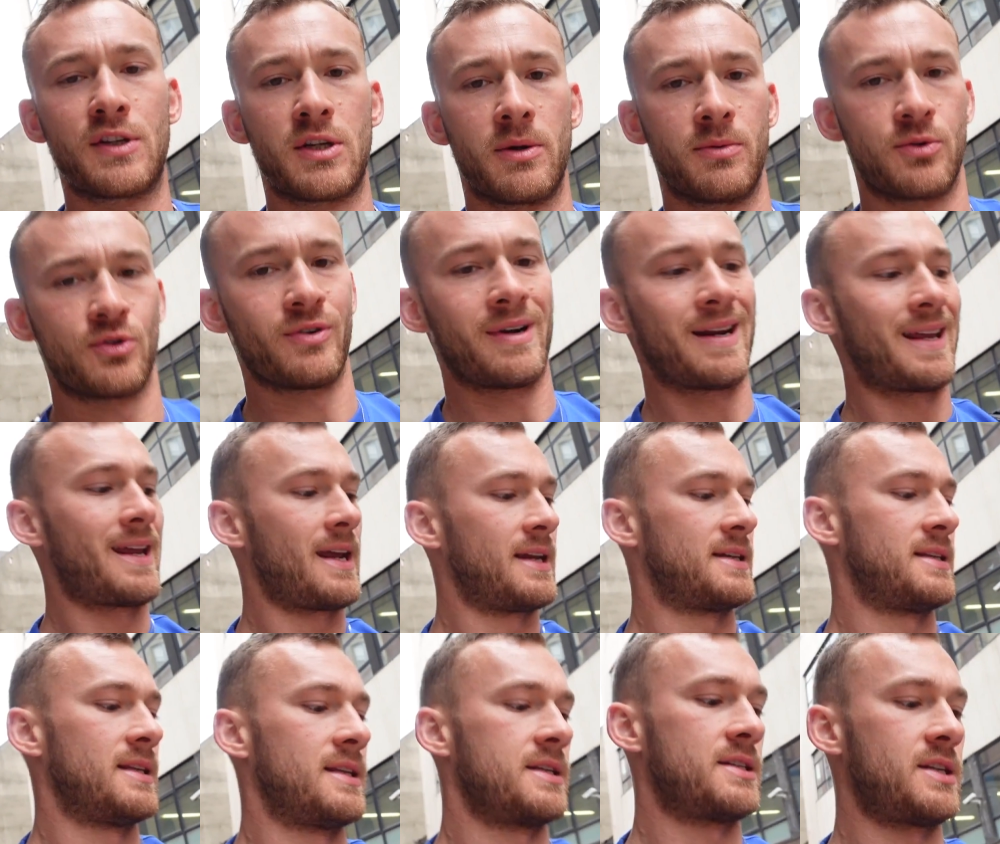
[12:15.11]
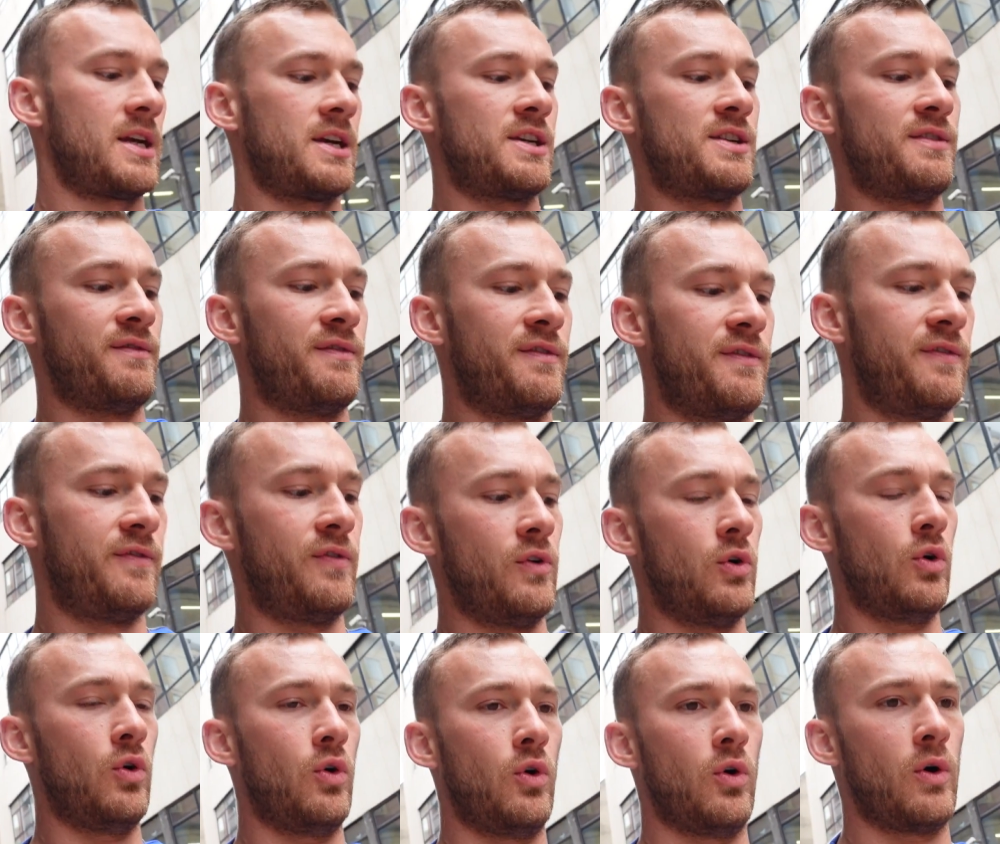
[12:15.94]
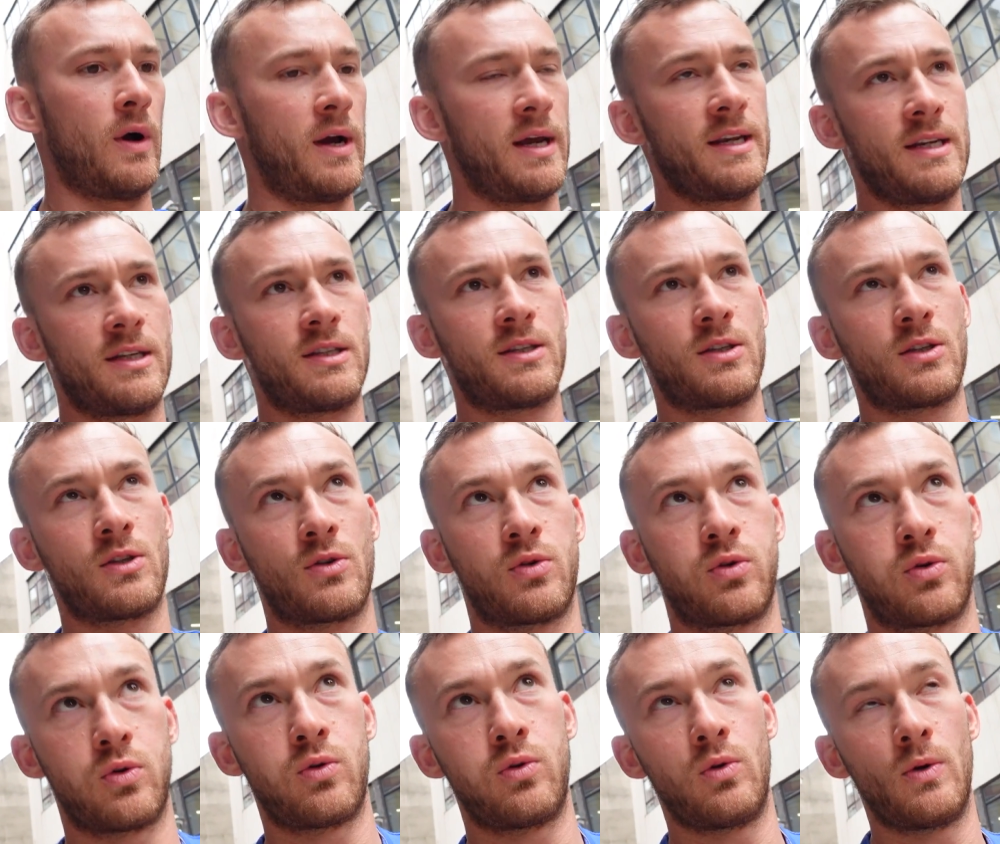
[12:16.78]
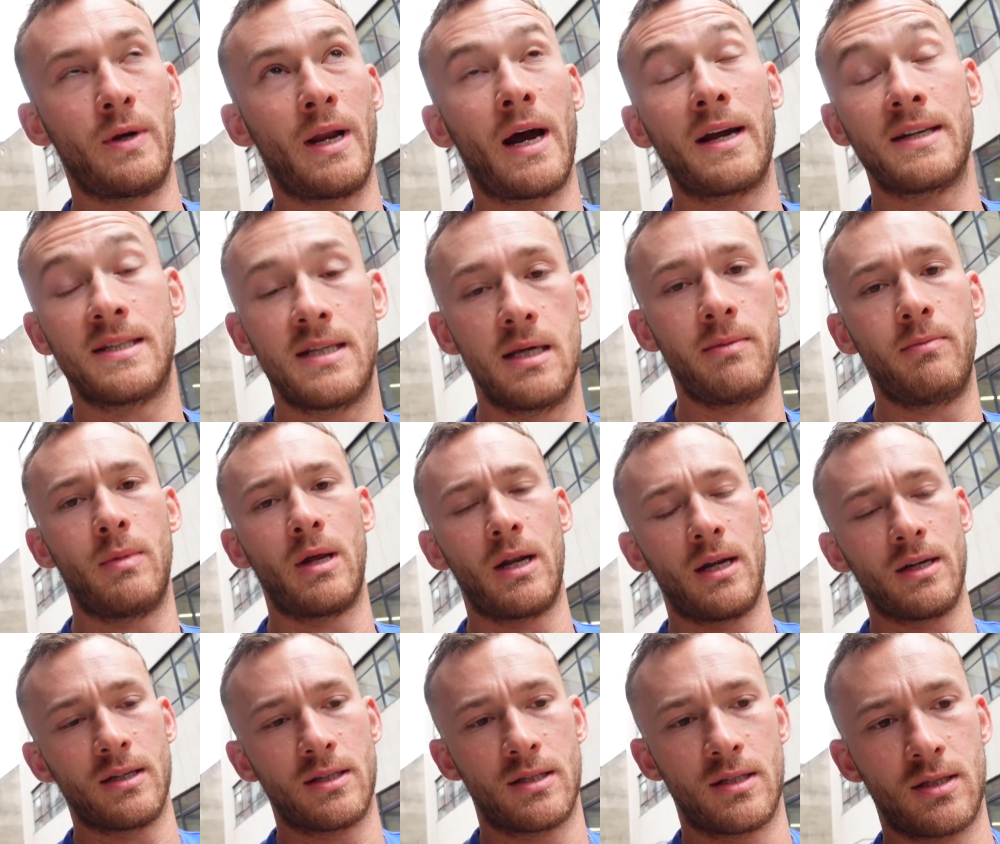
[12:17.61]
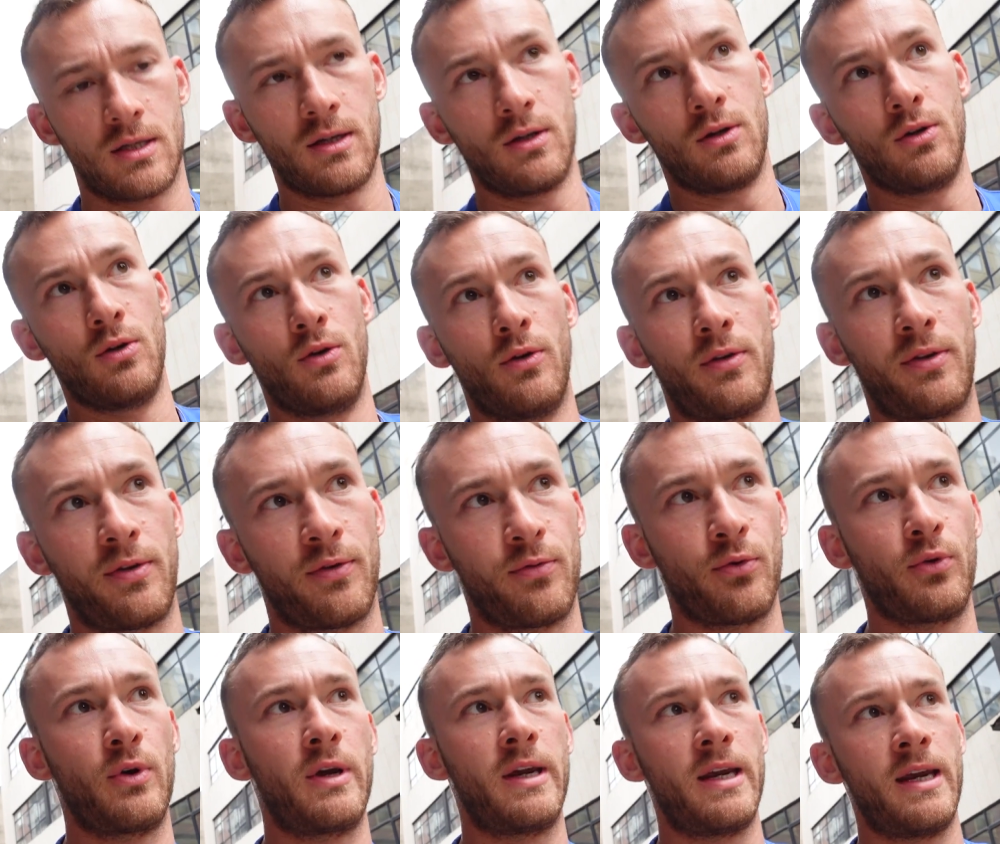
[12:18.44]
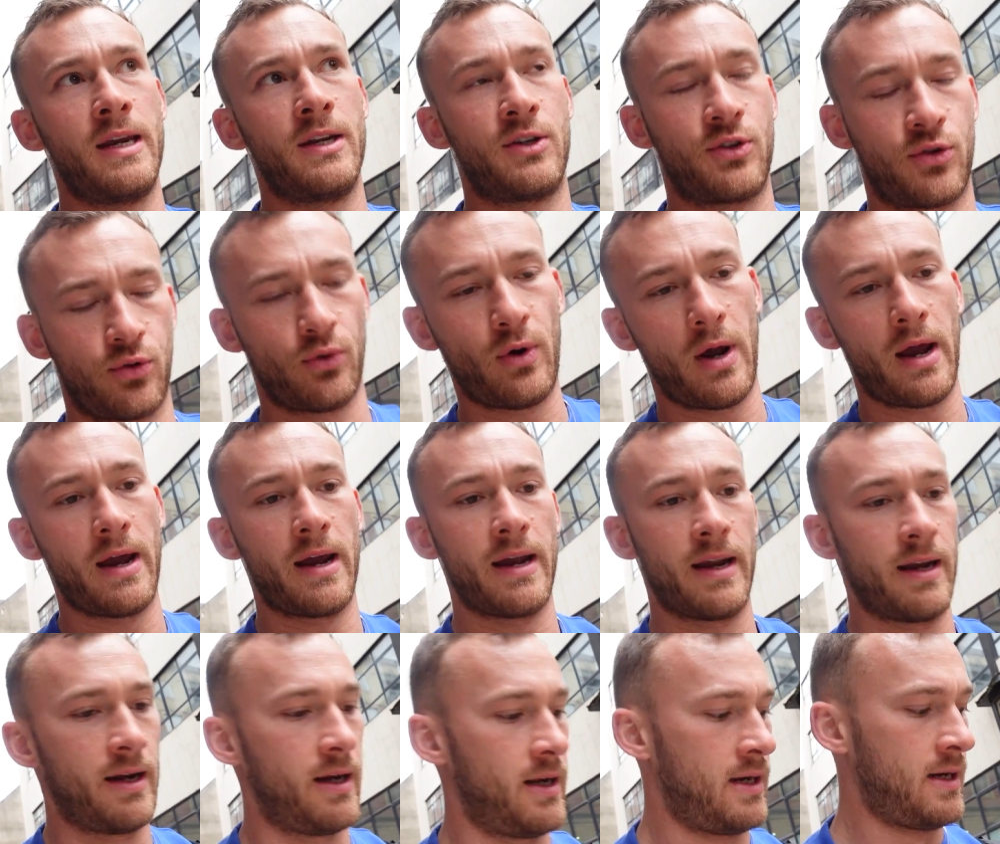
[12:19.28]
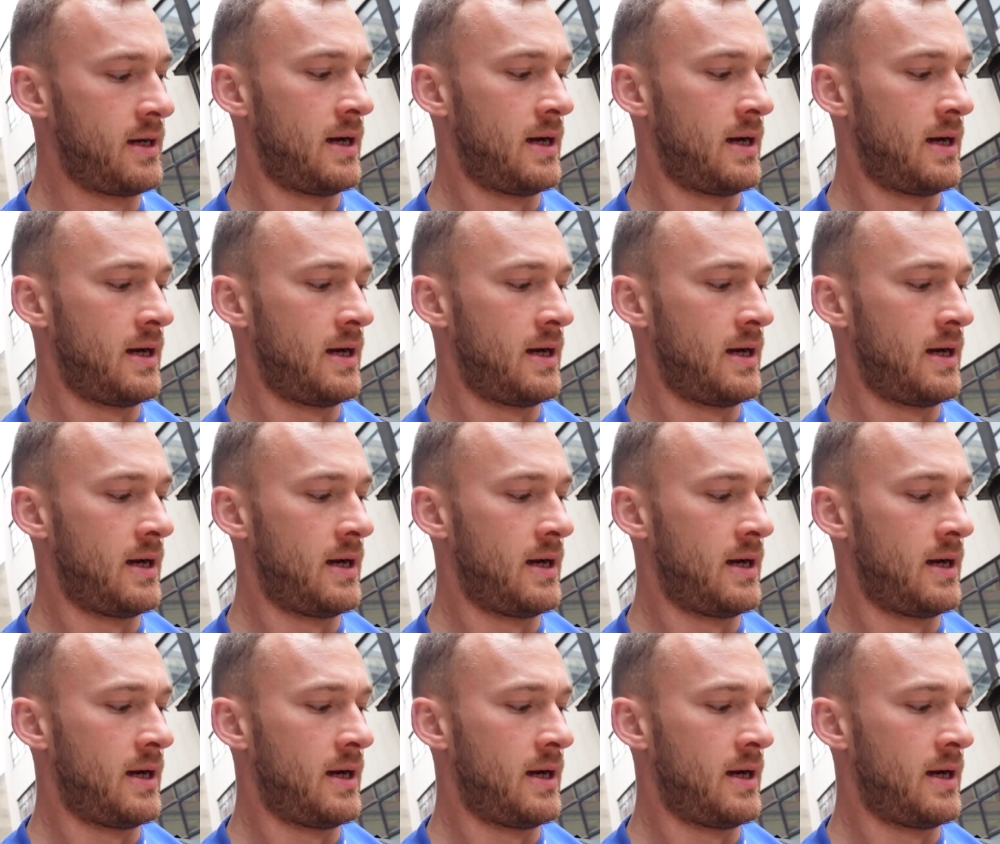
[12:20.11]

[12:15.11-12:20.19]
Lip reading: So I'm trying to get to the station for a 19 minutes to 3 train.